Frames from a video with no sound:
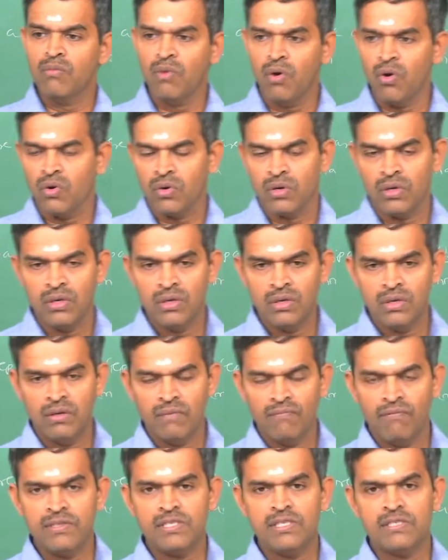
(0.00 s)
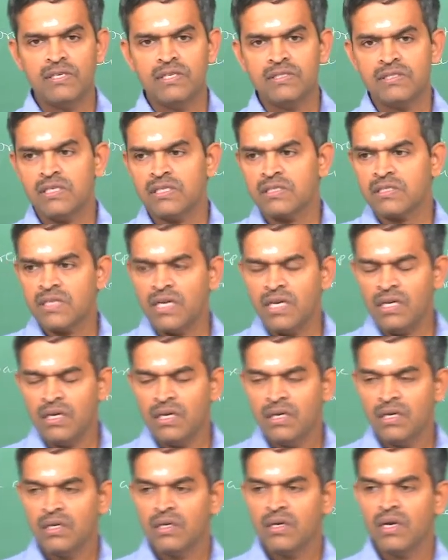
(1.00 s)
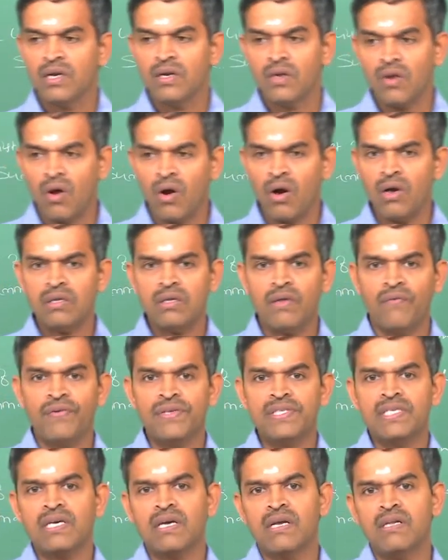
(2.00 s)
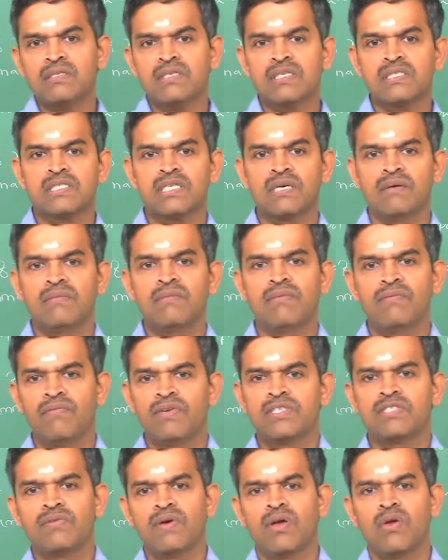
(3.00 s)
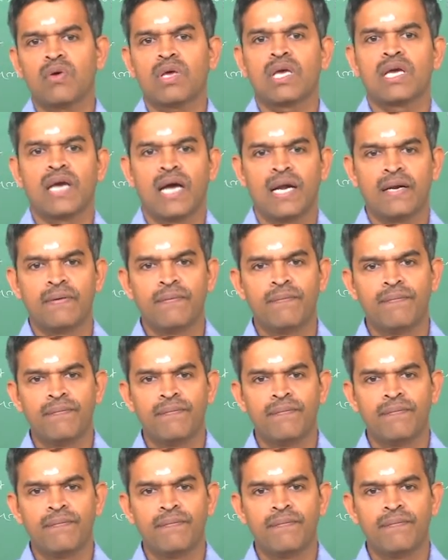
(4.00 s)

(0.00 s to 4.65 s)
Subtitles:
mode which is insisted, not the physical system which we are looking at.